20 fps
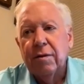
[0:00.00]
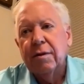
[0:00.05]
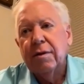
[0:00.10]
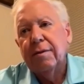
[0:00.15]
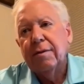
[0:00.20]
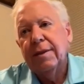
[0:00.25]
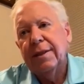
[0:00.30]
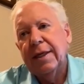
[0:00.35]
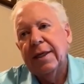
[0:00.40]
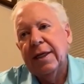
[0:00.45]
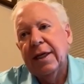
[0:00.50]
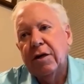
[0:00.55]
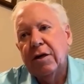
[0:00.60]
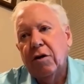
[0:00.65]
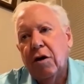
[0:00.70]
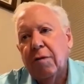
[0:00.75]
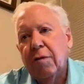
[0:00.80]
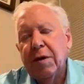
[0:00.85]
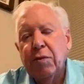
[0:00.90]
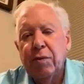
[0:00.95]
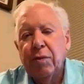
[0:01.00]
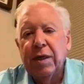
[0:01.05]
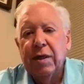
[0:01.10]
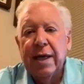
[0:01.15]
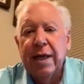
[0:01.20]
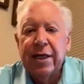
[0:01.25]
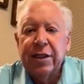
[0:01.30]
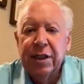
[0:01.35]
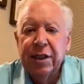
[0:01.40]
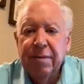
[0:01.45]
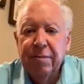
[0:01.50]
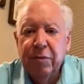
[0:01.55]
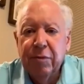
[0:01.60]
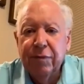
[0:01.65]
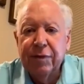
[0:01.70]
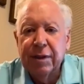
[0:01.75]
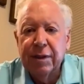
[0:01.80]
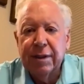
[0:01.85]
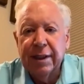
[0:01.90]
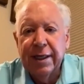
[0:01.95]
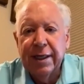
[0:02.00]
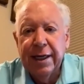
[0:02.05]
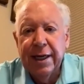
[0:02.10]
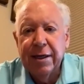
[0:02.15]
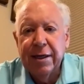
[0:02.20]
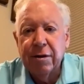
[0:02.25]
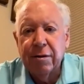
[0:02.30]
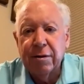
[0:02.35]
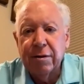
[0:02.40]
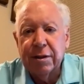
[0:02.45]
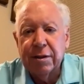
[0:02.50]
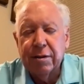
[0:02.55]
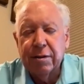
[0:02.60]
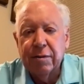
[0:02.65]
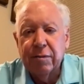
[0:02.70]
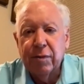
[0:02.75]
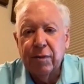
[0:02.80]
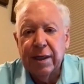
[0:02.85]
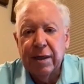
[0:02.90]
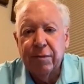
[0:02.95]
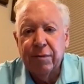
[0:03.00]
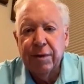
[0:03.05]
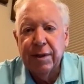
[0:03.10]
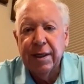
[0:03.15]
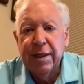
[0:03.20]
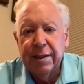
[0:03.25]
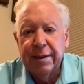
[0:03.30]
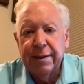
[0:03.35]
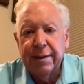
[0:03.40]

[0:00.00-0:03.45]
He called me when actually he moved to Glen Acres when I really